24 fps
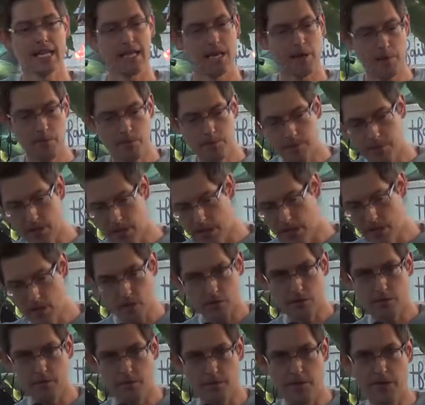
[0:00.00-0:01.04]
He, he
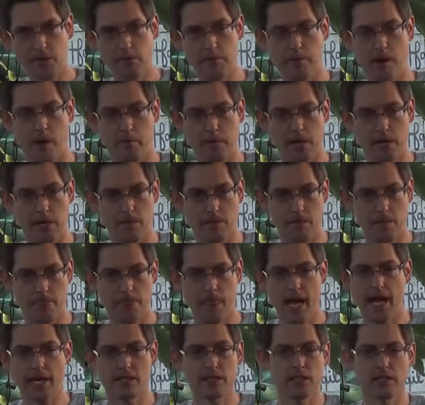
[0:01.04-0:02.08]
goes to fist bump me
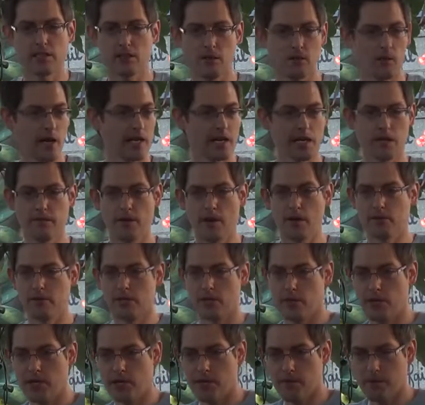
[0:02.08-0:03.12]
actually, I need a
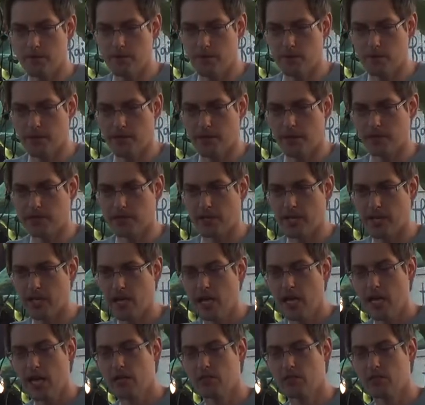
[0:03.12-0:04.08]
volunteer. Will you come up here real quick? I'm sorry.